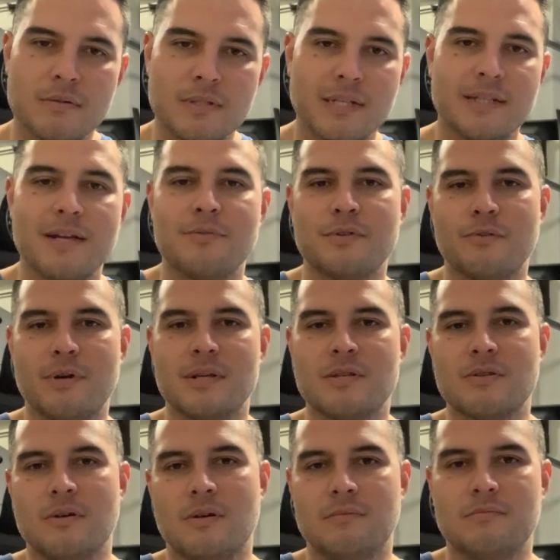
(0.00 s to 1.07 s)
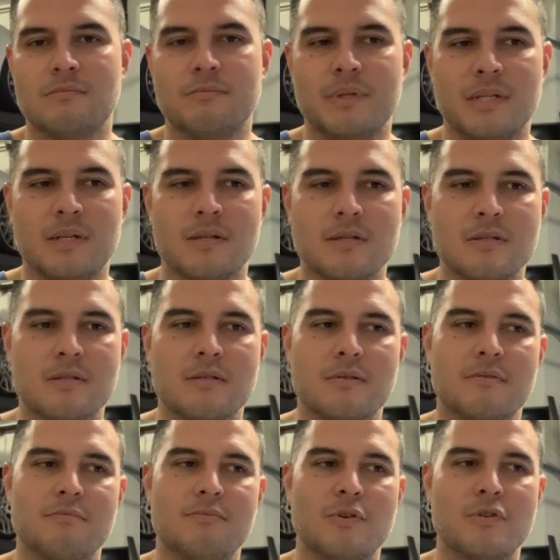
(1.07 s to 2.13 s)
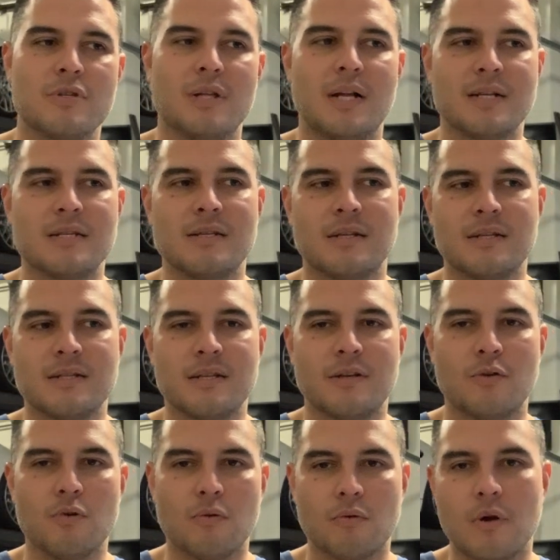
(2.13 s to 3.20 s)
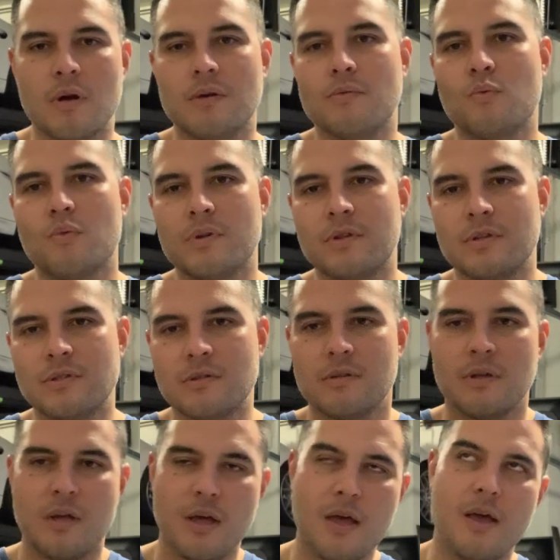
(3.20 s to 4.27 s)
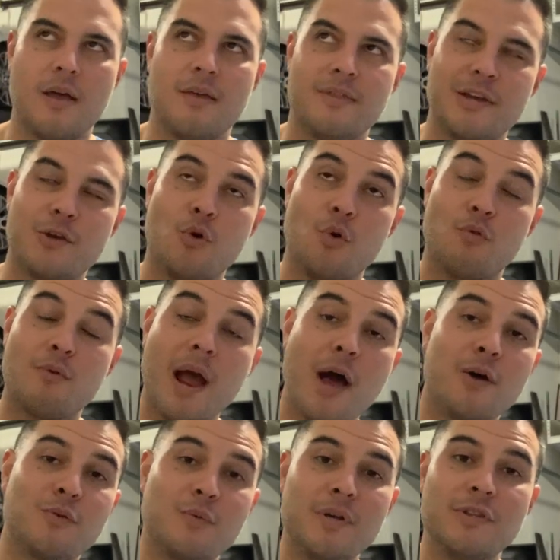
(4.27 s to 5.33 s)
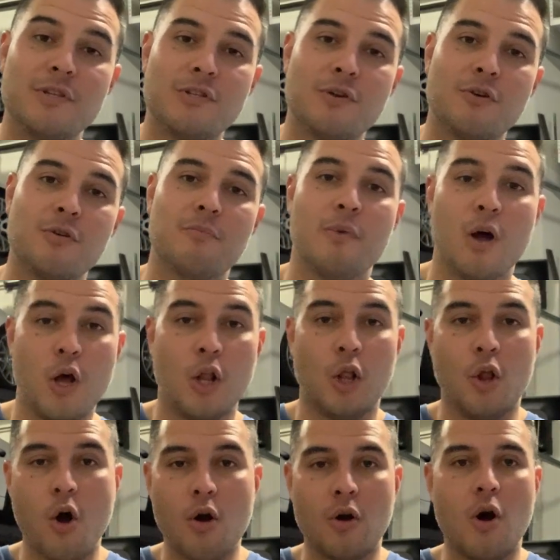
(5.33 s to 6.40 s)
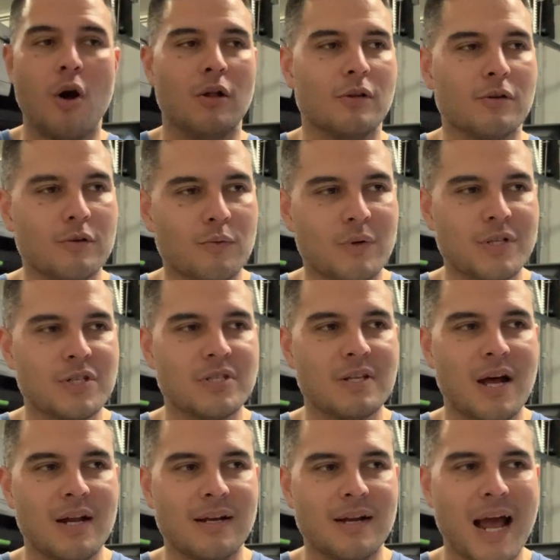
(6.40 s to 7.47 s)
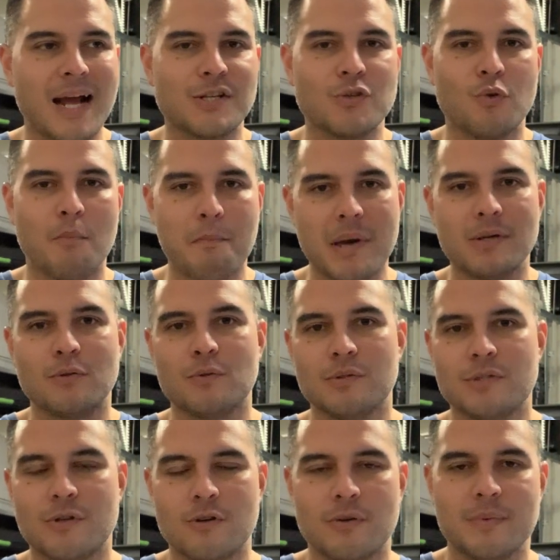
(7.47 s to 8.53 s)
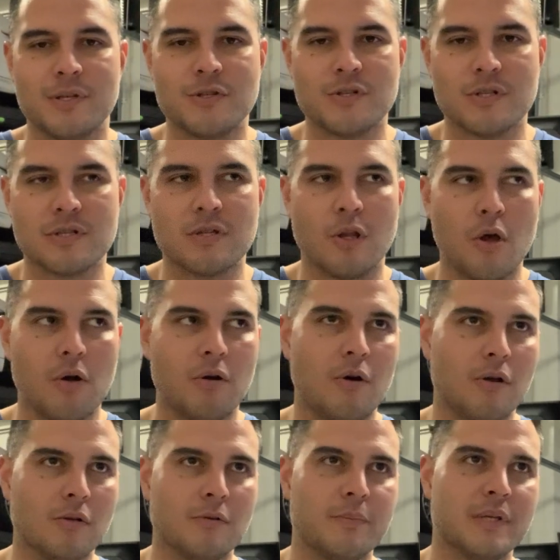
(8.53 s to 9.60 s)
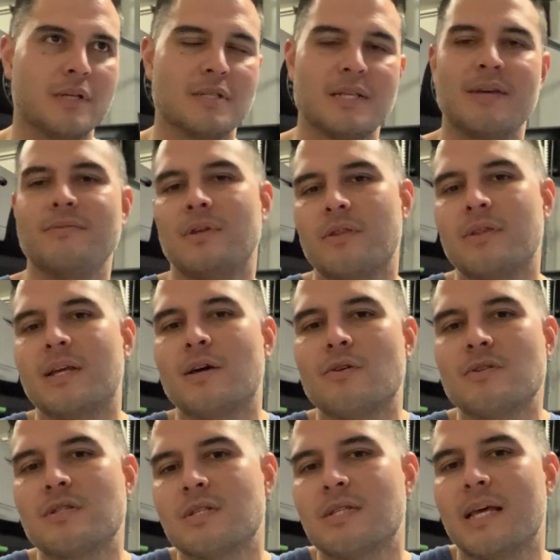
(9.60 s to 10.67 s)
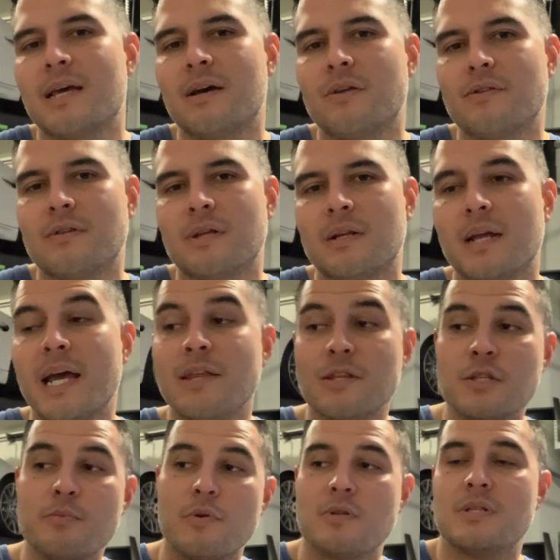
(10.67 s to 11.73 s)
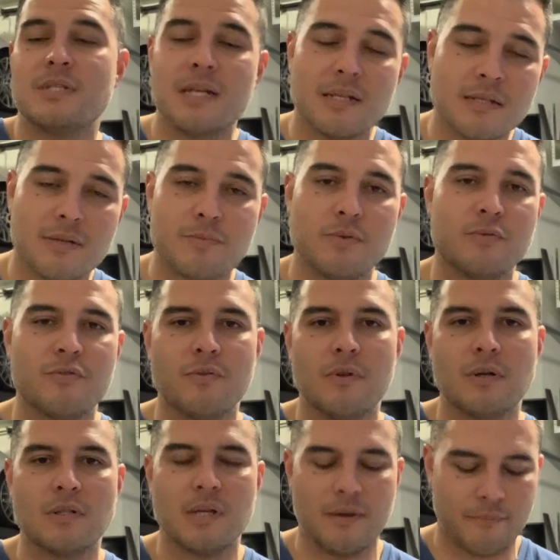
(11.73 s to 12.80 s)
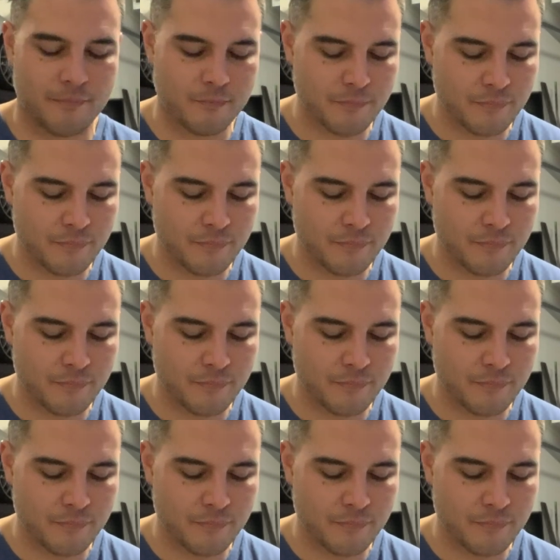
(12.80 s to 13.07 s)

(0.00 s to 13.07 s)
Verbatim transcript: take that with a grain of salt because there's a lot of studies that go around with the, that go around with the term long hauler, which is not an actual medical term. It's just long hauler because they have nothing else to say other than, hey, this person's had symptoms for a long time.